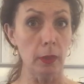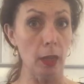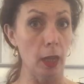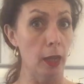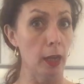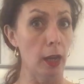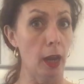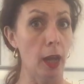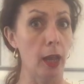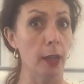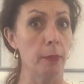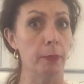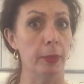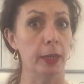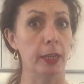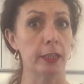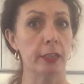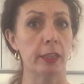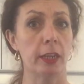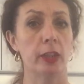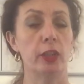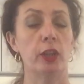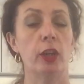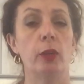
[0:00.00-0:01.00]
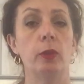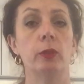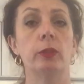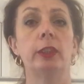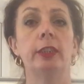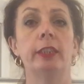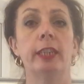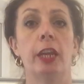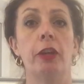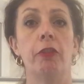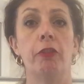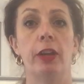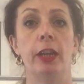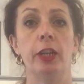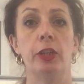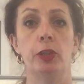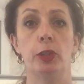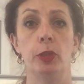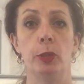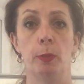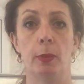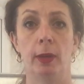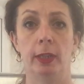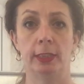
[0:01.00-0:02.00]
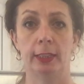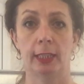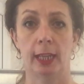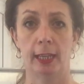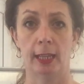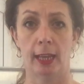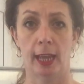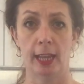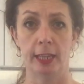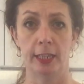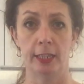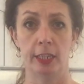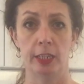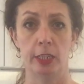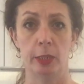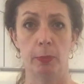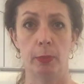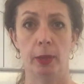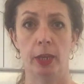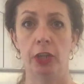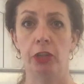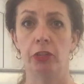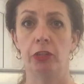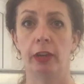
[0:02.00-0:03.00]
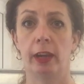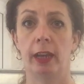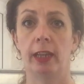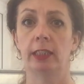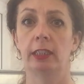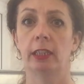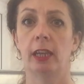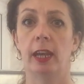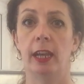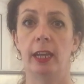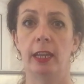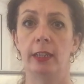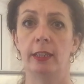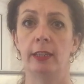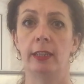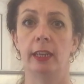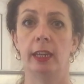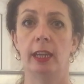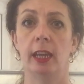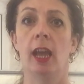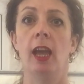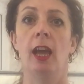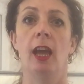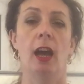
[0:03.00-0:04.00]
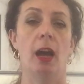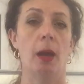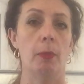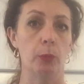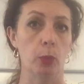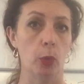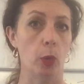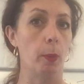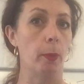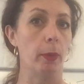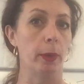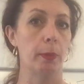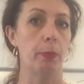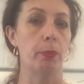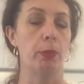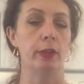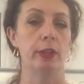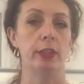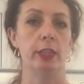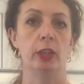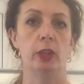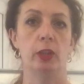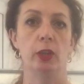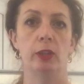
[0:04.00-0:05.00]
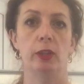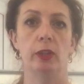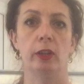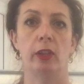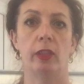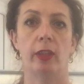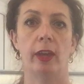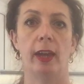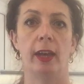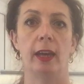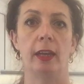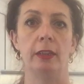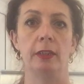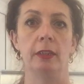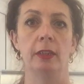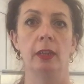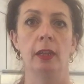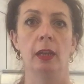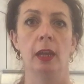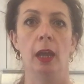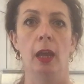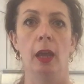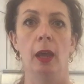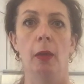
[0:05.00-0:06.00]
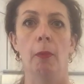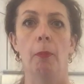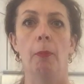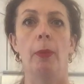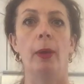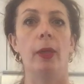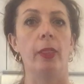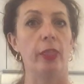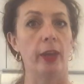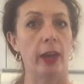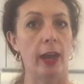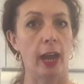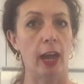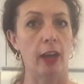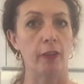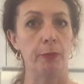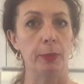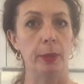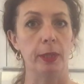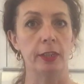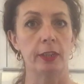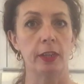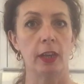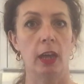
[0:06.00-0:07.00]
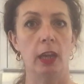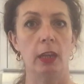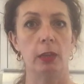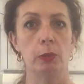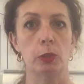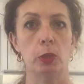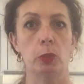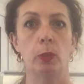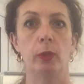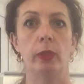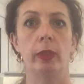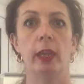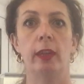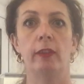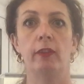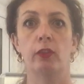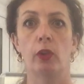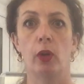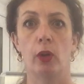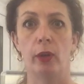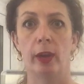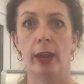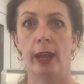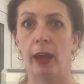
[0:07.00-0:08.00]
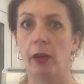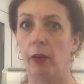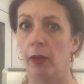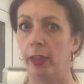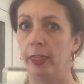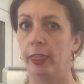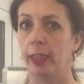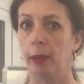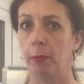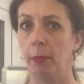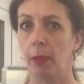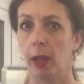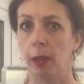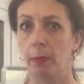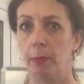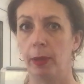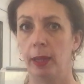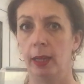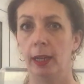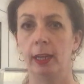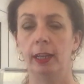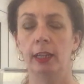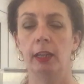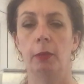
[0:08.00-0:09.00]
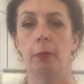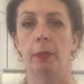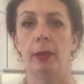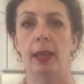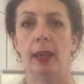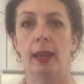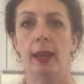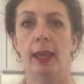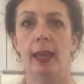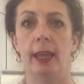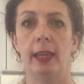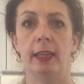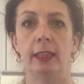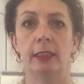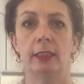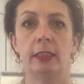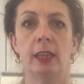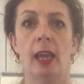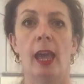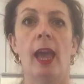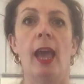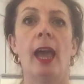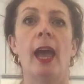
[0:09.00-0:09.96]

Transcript: And because I don't generate too much anticipatory anxiety, I'm normally pretty good at that. But there have been times when they've gone out and they might be a little bit late,